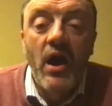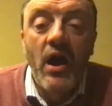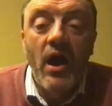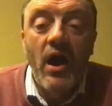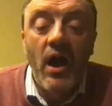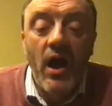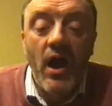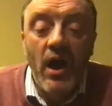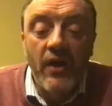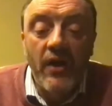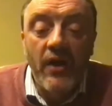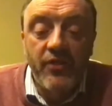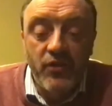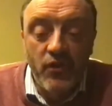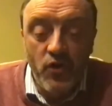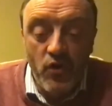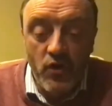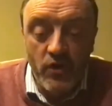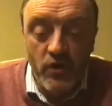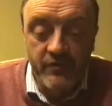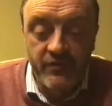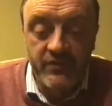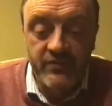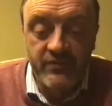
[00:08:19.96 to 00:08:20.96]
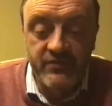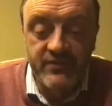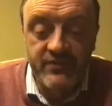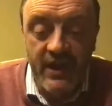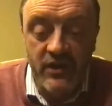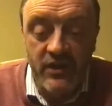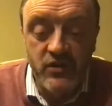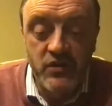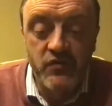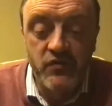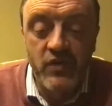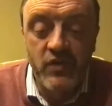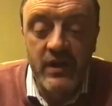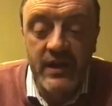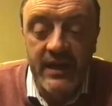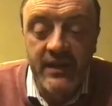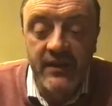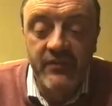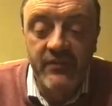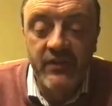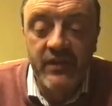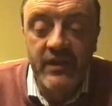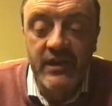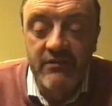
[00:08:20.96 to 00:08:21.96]
I thought of the statue of Our Lady on
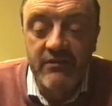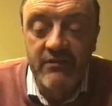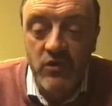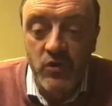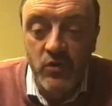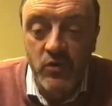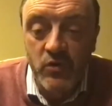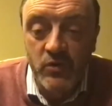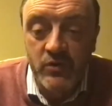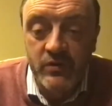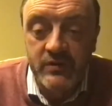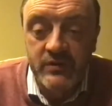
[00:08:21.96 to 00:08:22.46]
the Lee Road.